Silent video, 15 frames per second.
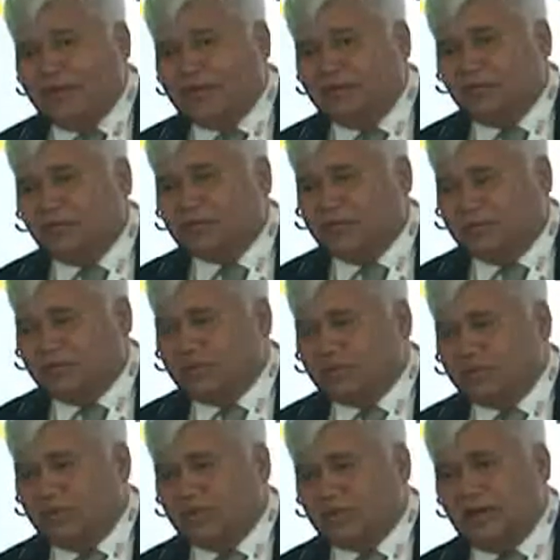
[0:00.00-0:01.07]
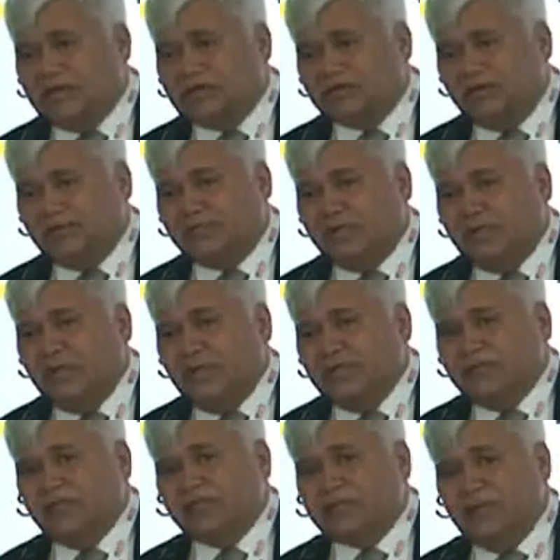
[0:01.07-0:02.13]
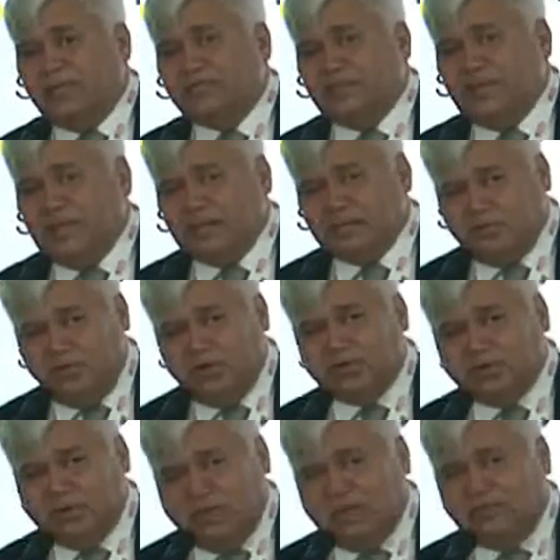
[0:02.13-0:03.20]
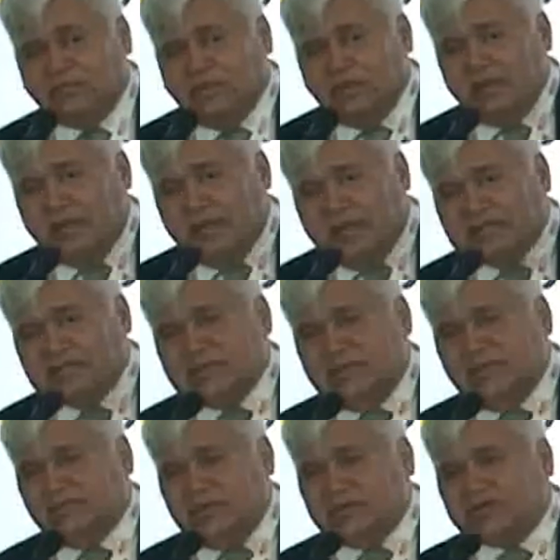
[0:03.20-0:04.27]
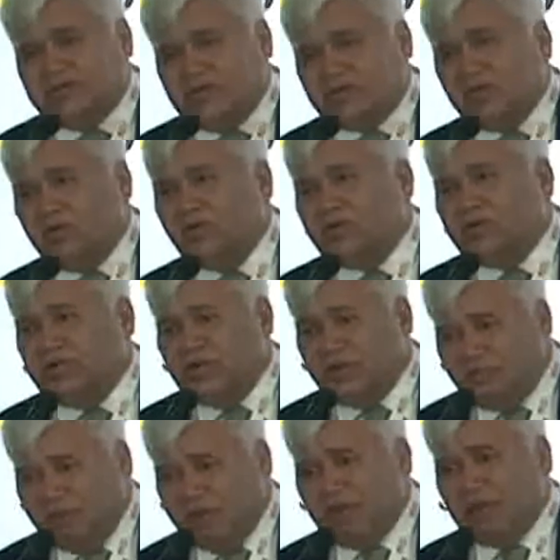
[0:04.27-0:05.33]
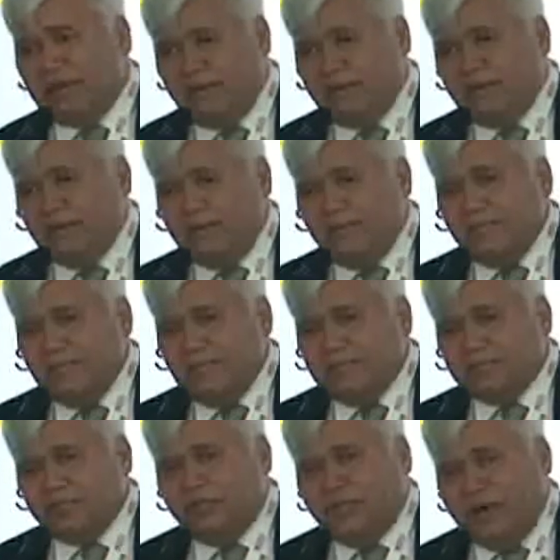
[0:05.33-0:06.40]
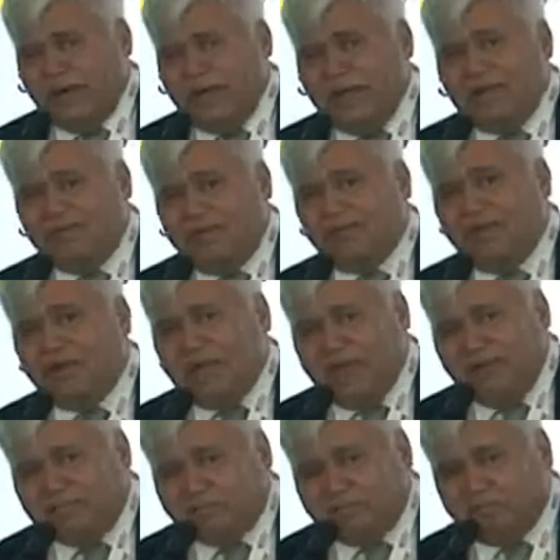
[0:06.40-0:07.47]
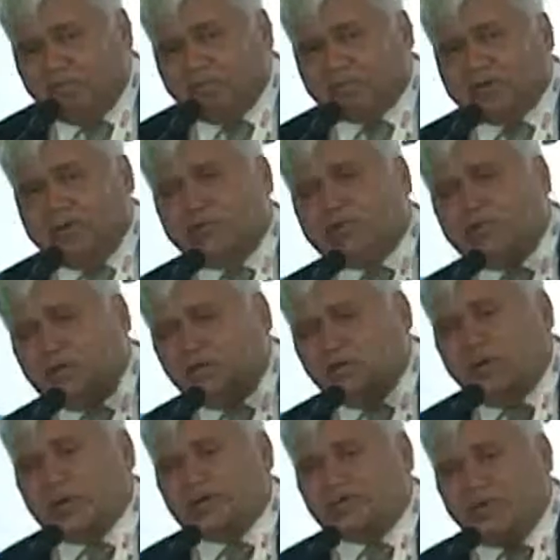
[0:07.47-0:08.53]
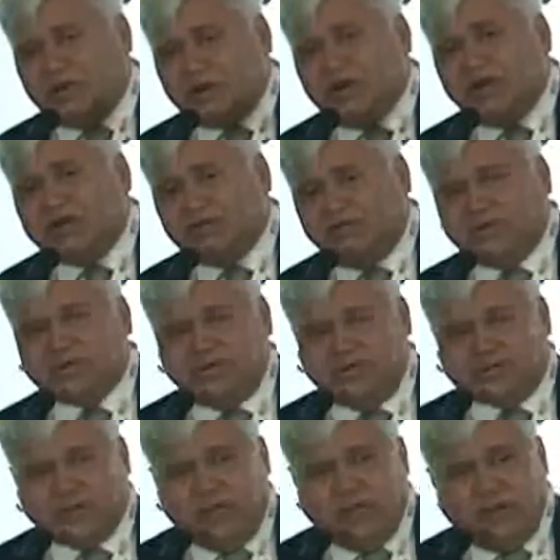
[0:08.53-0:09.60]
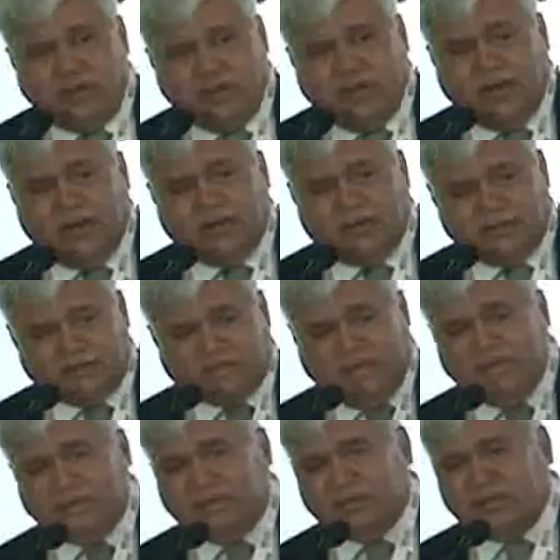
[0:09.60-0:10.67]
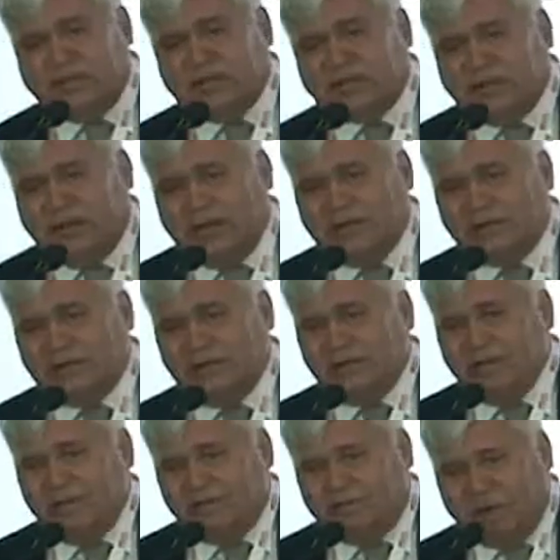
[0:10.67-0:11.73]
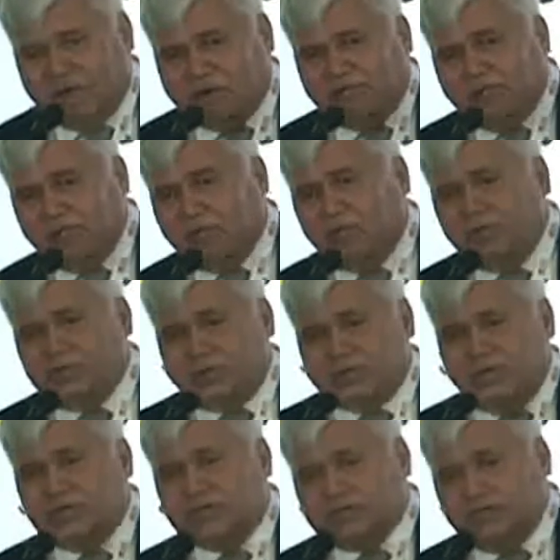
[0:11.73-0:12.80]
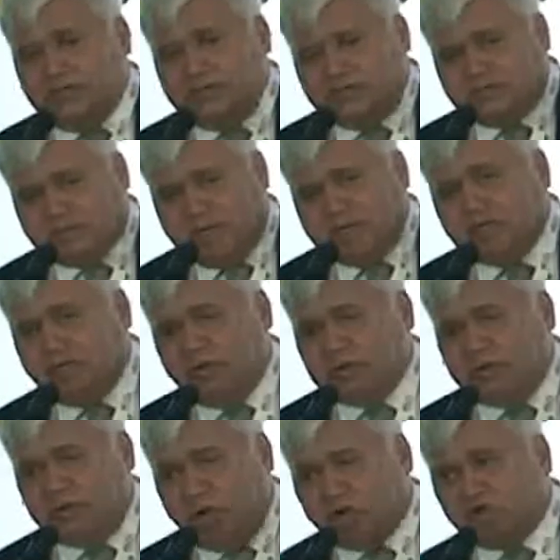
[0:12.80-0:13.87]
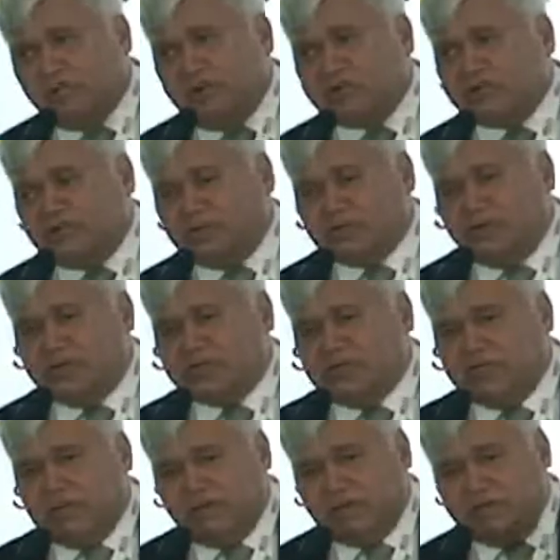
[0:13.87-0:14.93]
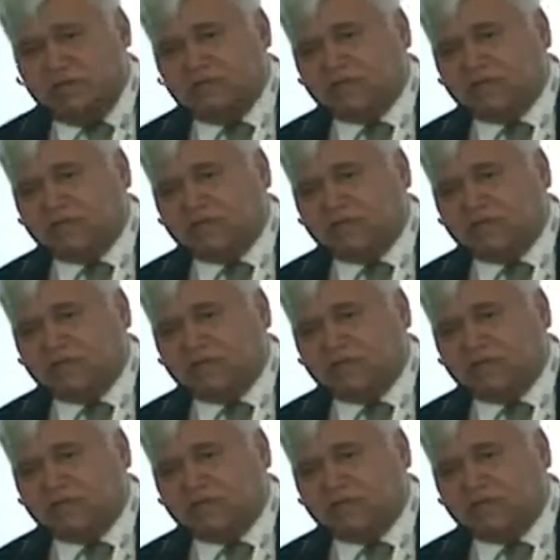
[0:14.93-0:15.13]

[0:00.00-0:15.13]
and those other kinds of systems. We are going to have a safe and secure email. So while we will have to continue our journey towards Digital India, digitizing the entire workflow in the country, digitizing all the documents in the country, our